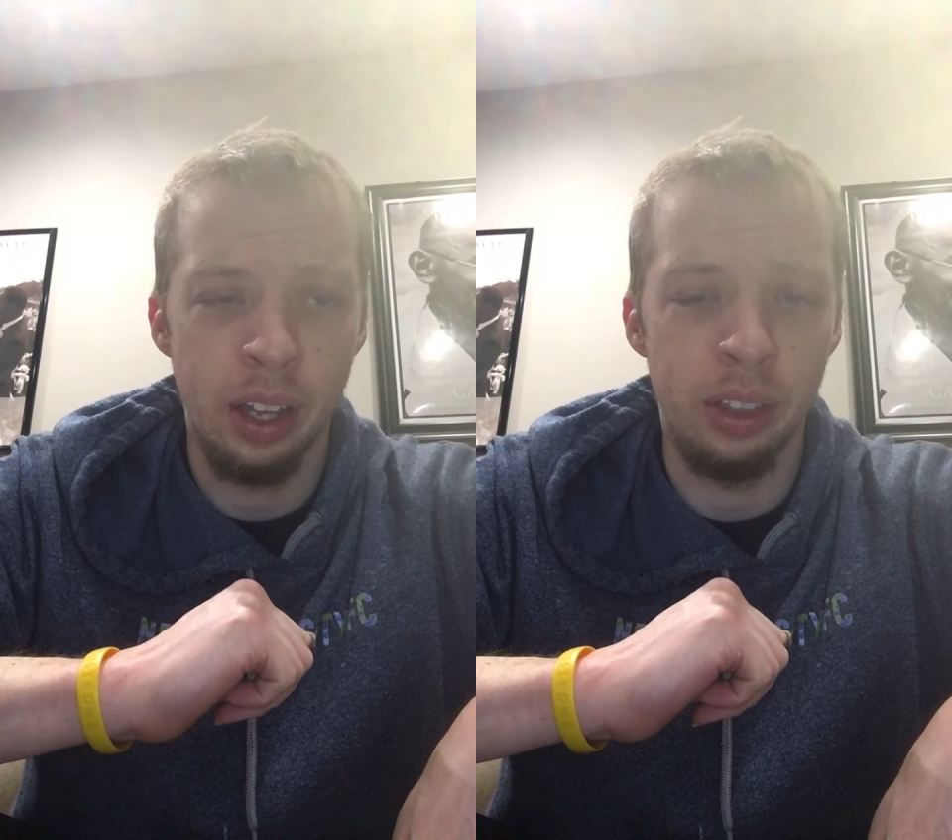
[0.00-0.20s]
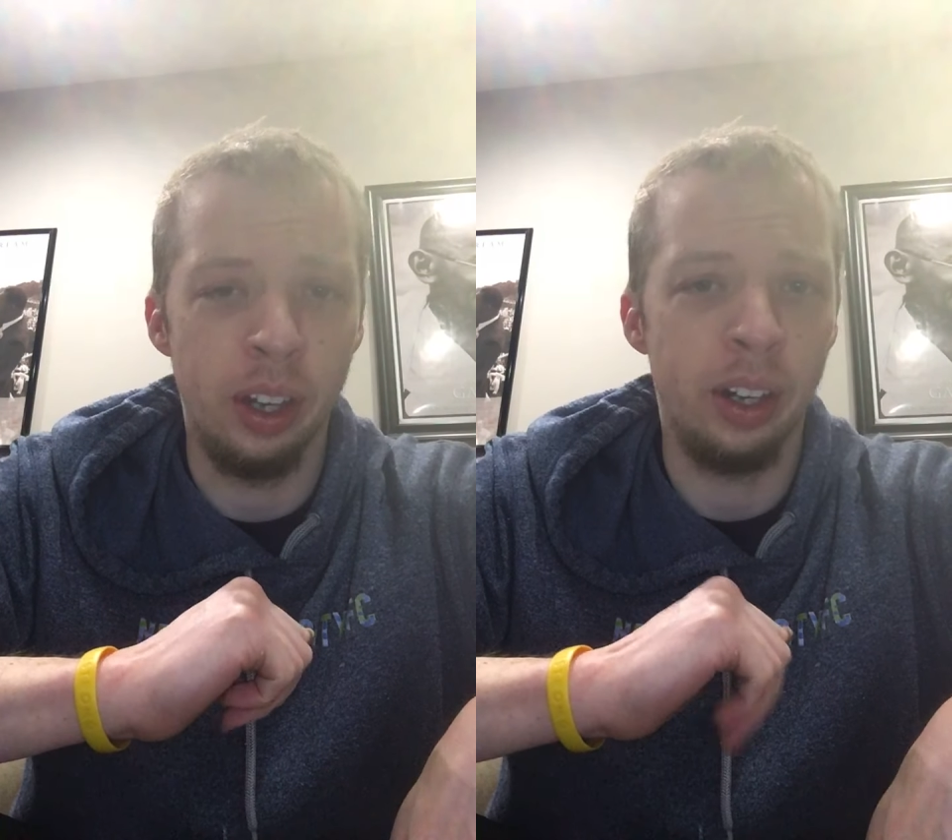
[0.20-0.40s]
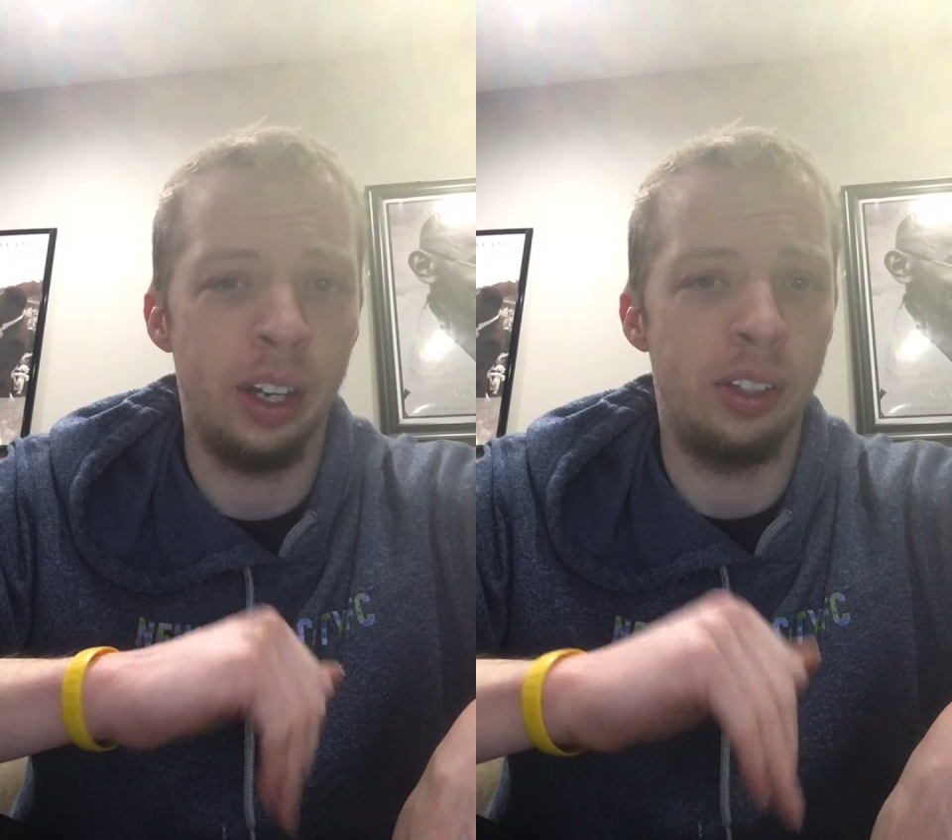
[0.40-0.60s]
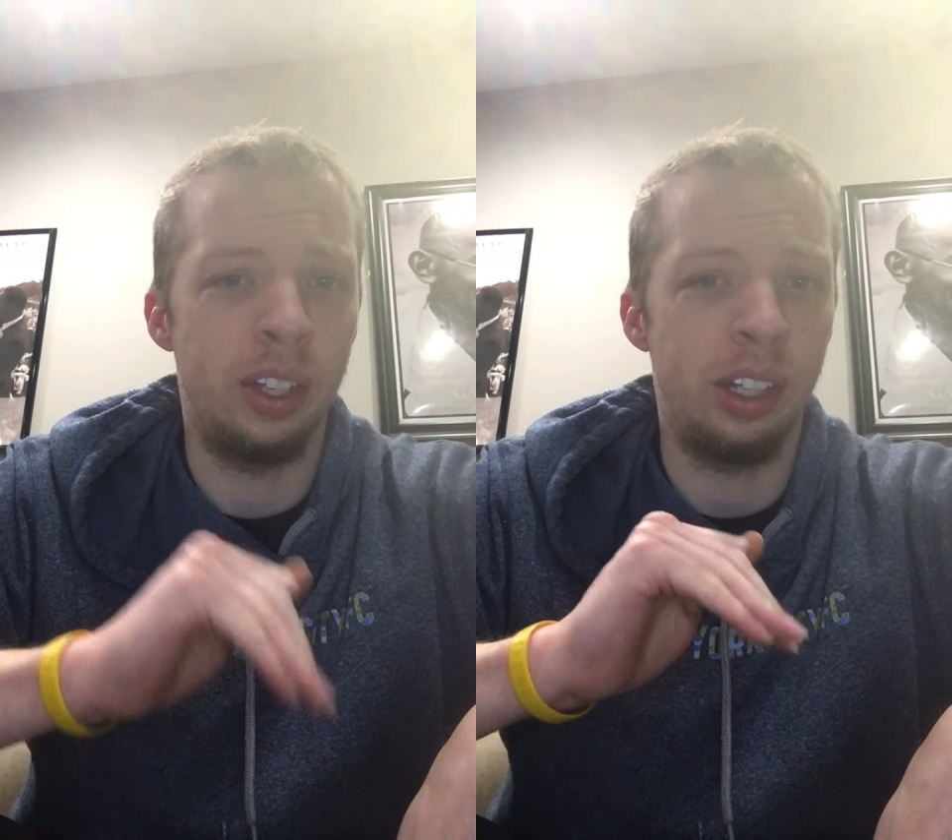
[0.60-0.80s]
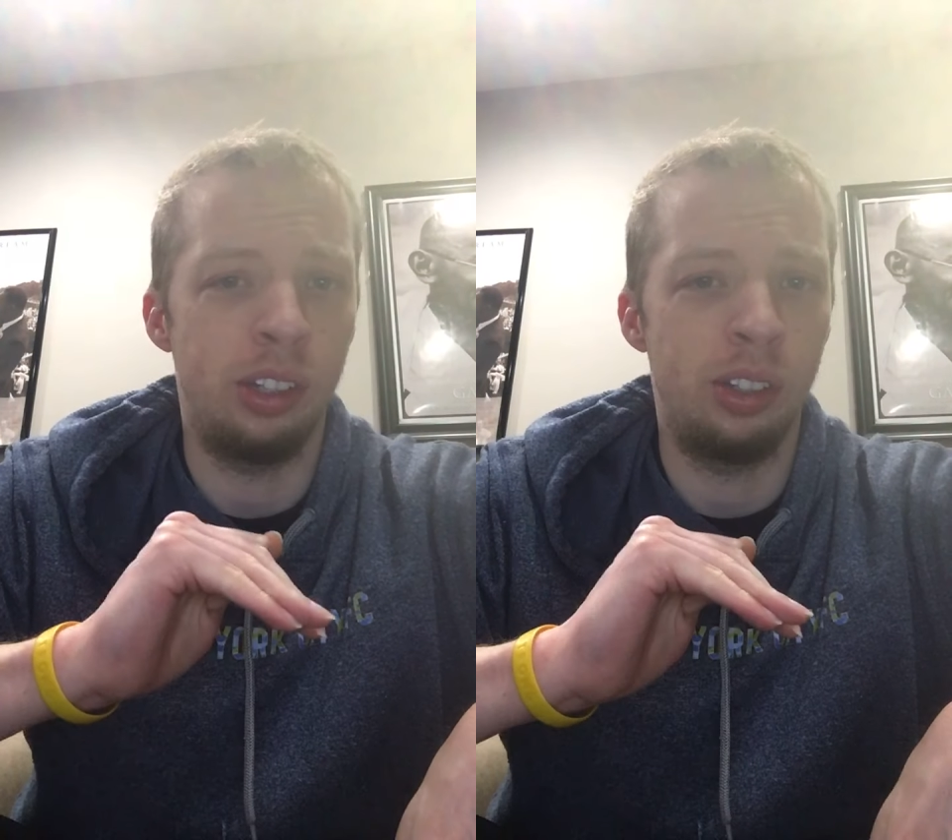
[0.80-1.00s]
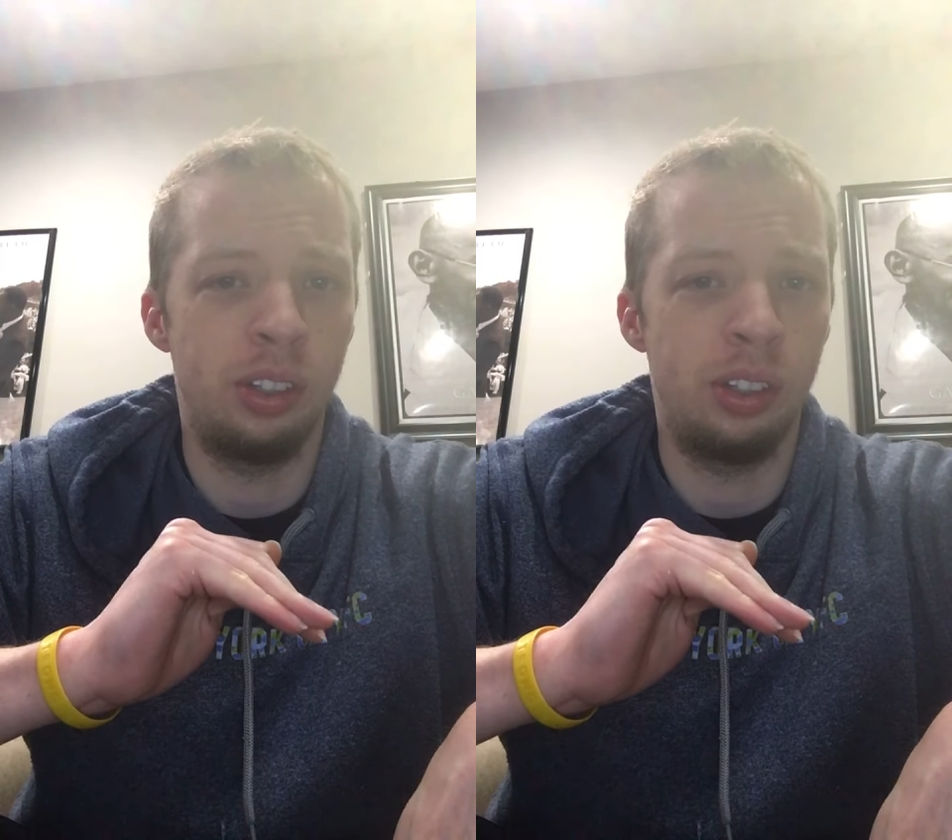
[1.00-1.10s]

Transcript: there is a